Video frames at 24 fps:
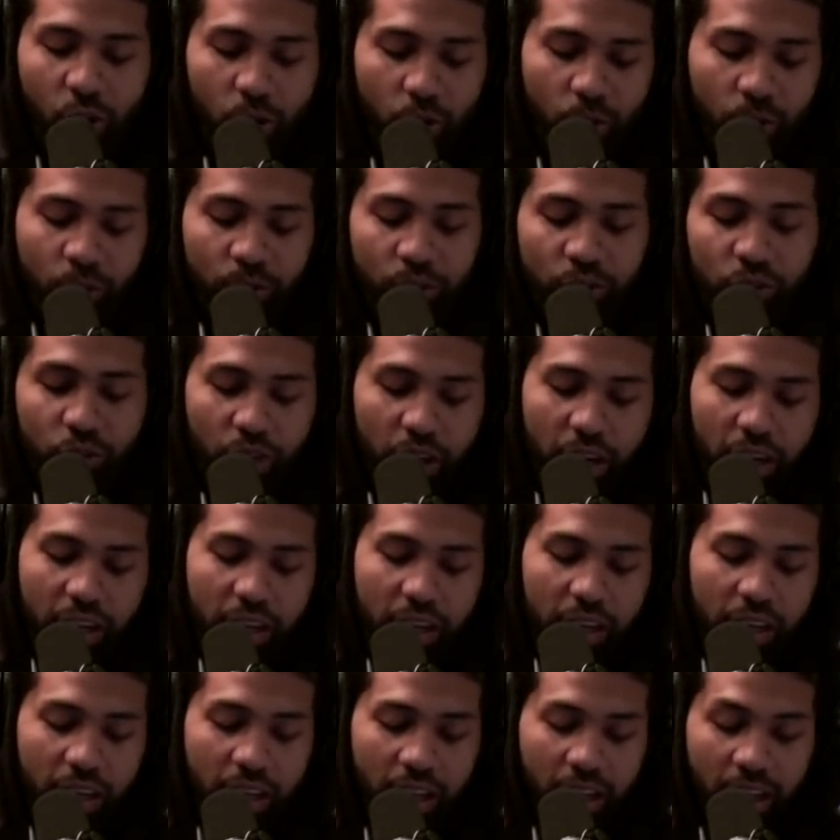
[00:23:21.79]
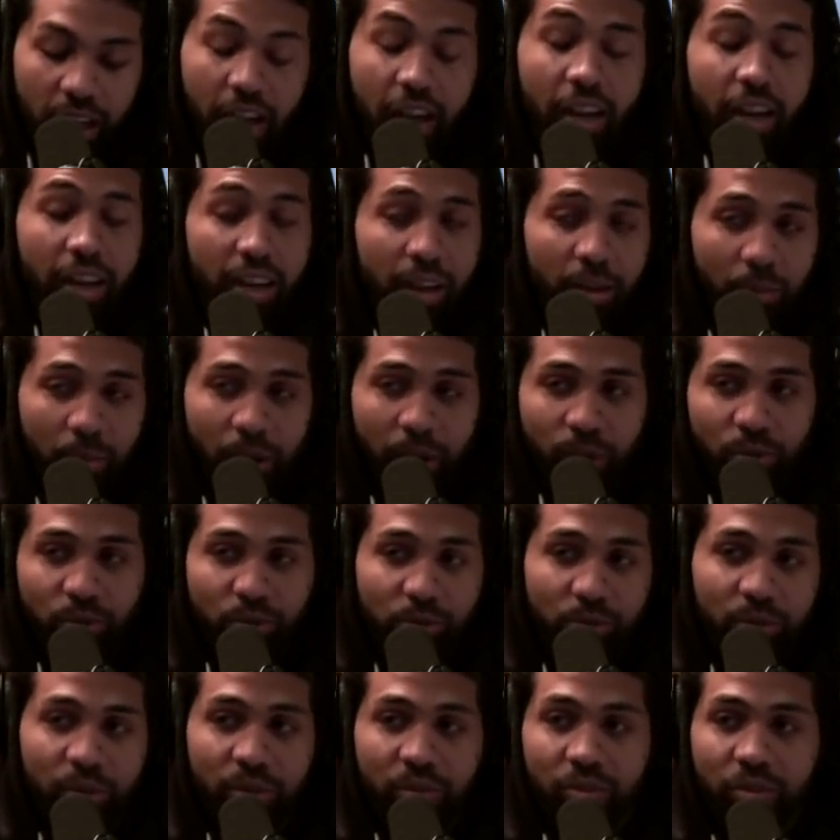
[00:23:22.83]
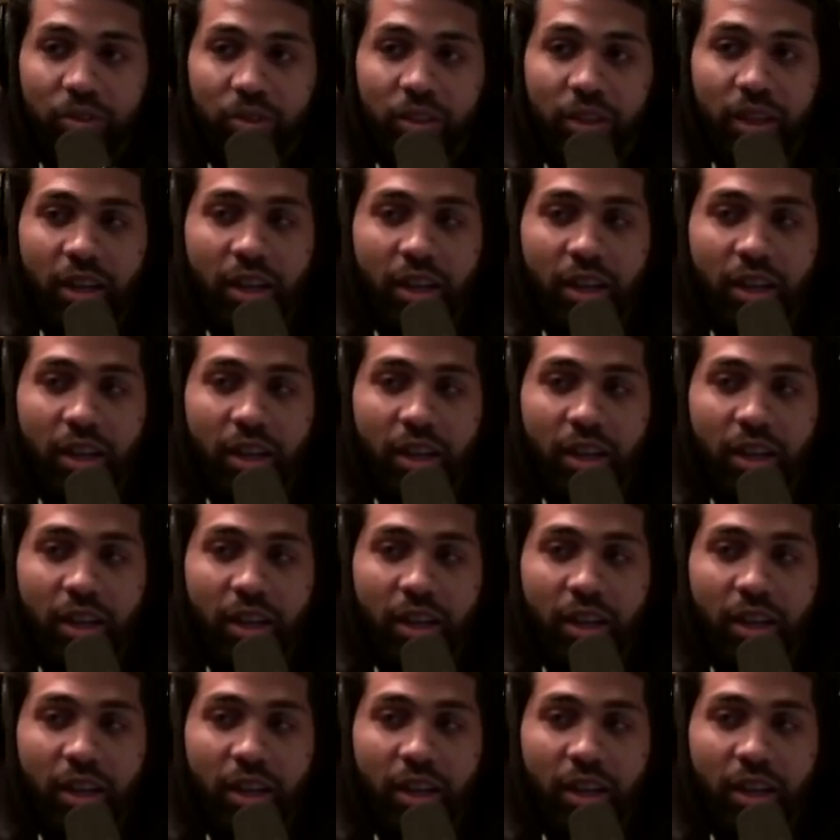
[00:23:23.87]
Cole, Drake, and Michael Smith.